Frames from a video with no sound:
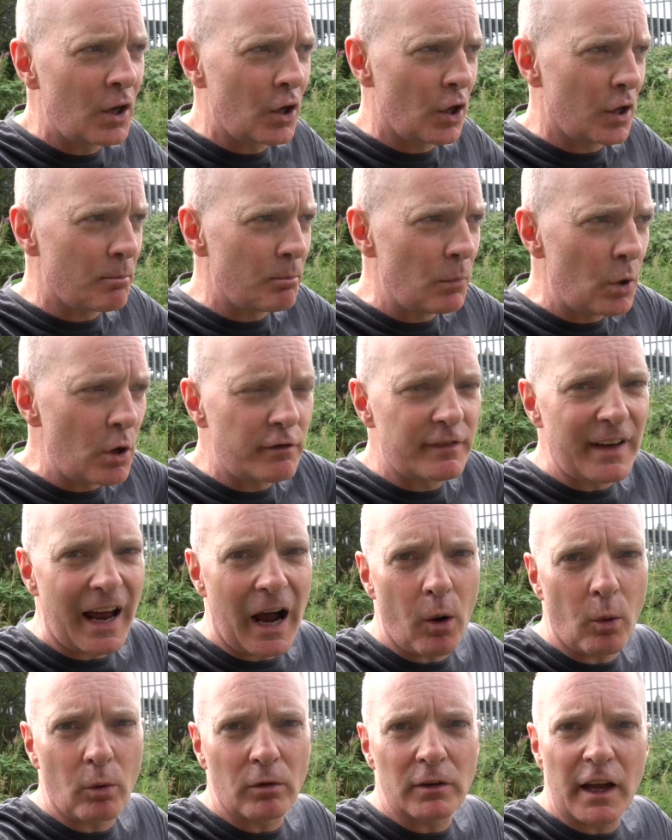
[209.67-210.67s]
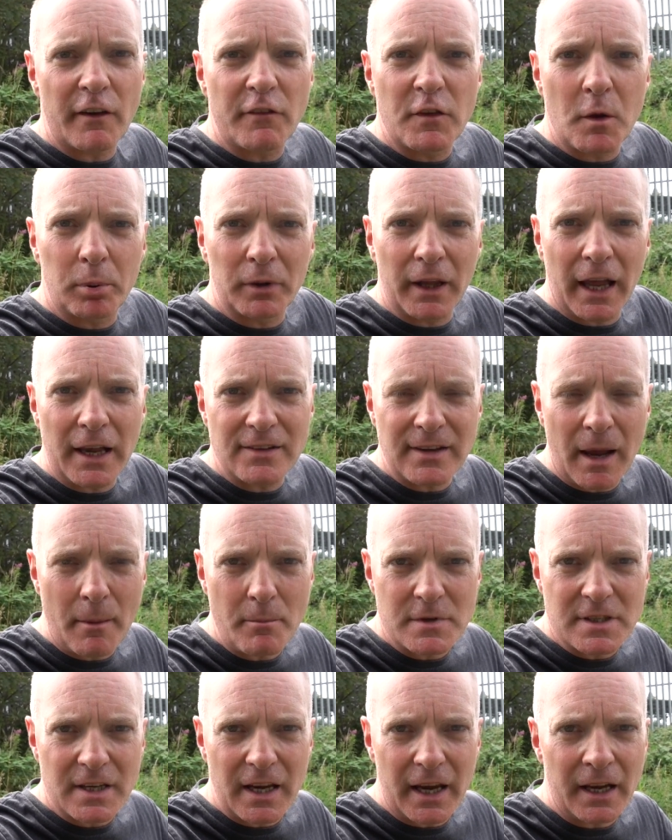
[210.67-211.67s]
had moved out, left the place
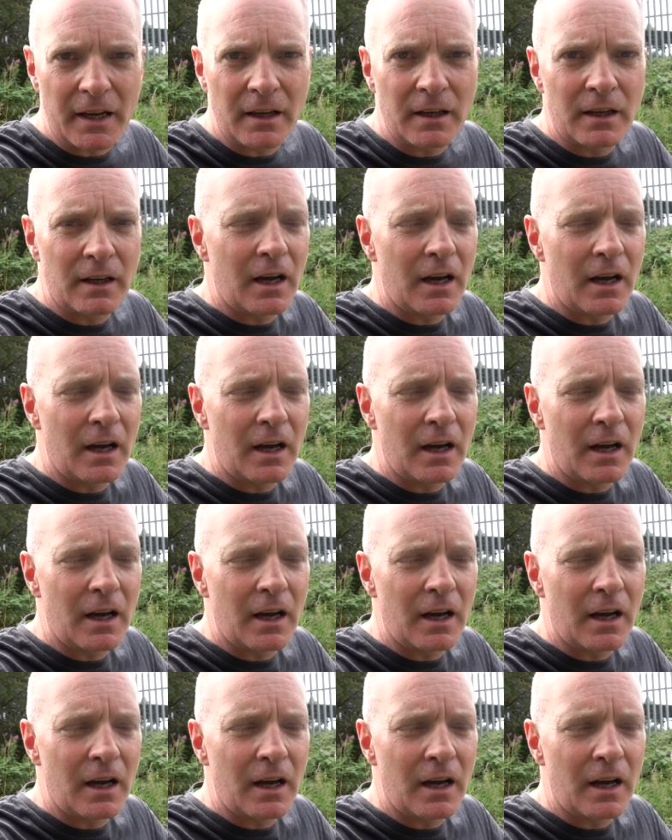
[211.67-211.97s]
empty,